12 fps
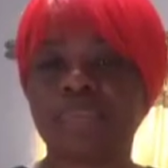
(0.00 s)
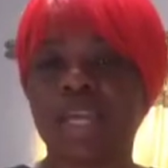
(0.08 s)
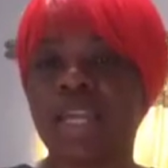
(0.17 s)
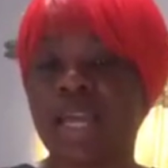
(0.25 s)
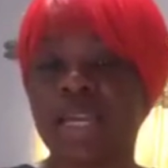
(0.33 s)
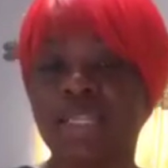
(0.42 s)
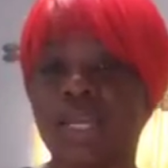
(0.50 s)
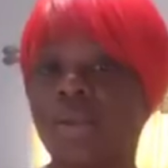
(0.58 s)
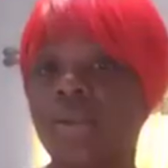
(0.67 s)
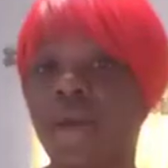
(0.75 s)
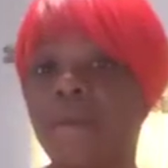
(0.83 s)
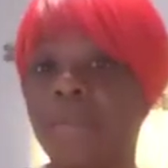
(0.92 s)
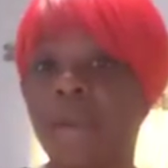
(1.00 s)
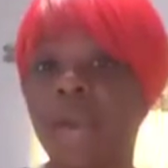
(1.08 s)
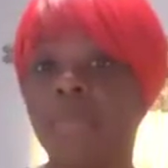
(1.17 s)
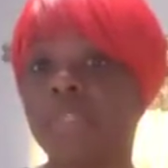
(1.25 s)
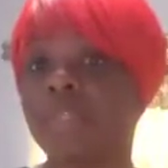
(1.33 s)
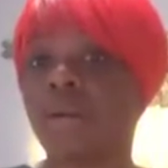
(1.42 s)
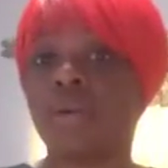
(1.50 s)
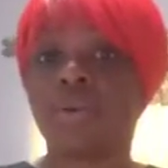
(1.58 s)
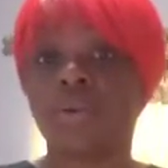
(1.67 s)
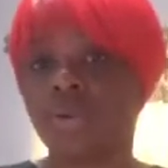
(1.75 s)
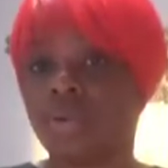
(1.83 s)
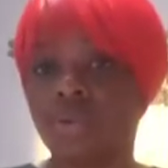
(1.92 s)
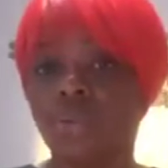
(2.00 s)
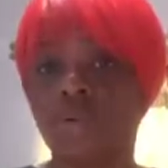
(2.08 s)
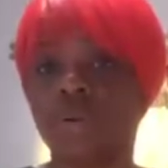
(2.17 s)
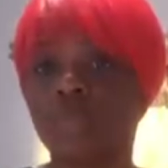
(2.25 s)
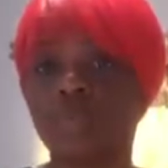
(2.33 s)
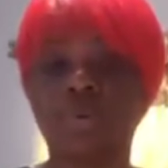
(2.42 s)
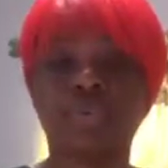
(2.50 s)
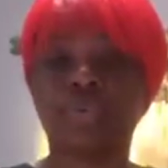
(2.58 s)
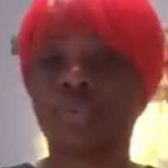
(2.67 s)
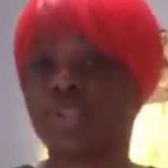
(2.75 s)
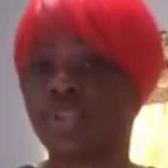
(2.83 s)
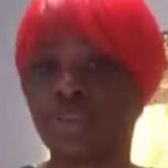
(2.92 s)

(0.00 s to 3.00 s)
Like I said, on Amazon or your local computer store.